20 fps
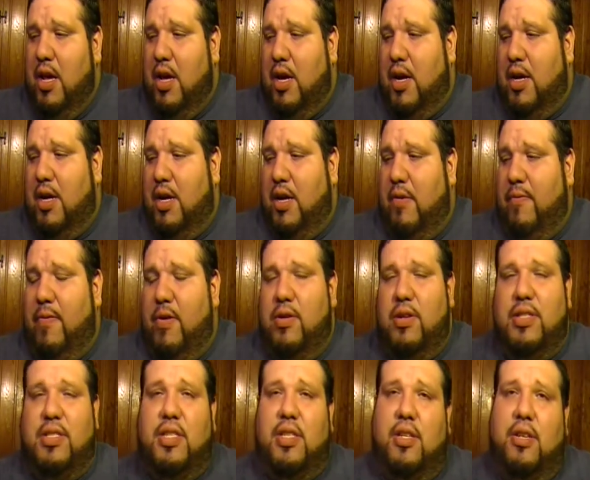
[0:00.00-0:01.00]

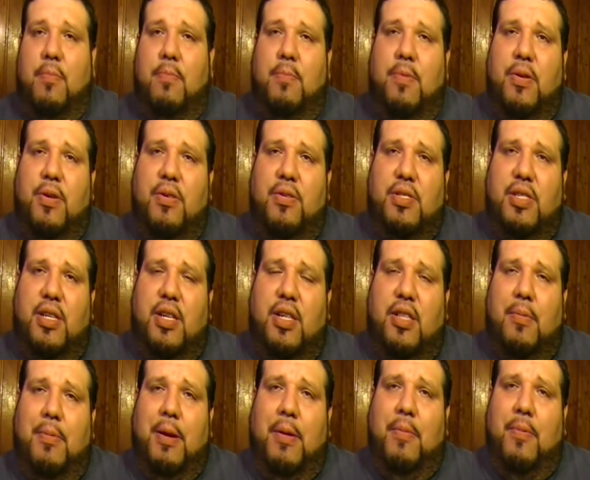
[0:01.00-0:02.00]
focusing on producing
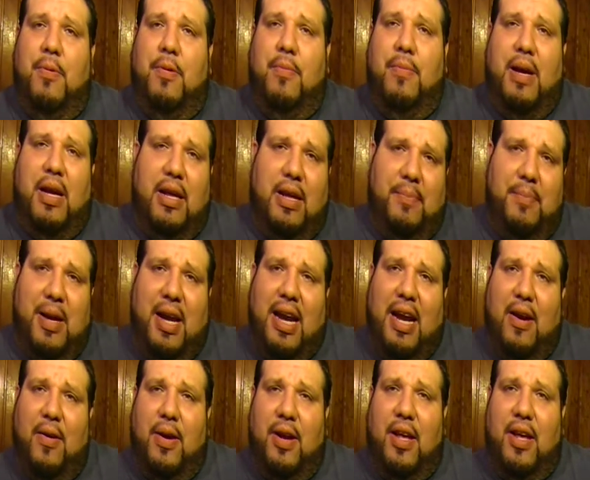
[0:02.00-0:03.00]
other people in my
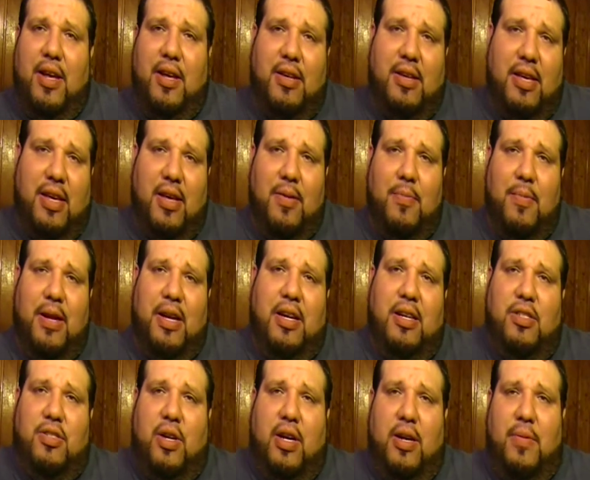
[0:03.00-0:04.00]
area, getting ready
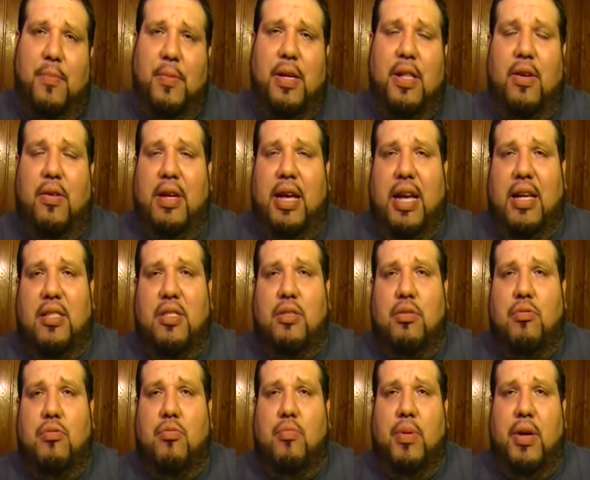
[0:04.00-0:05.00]
to try and relocate soon.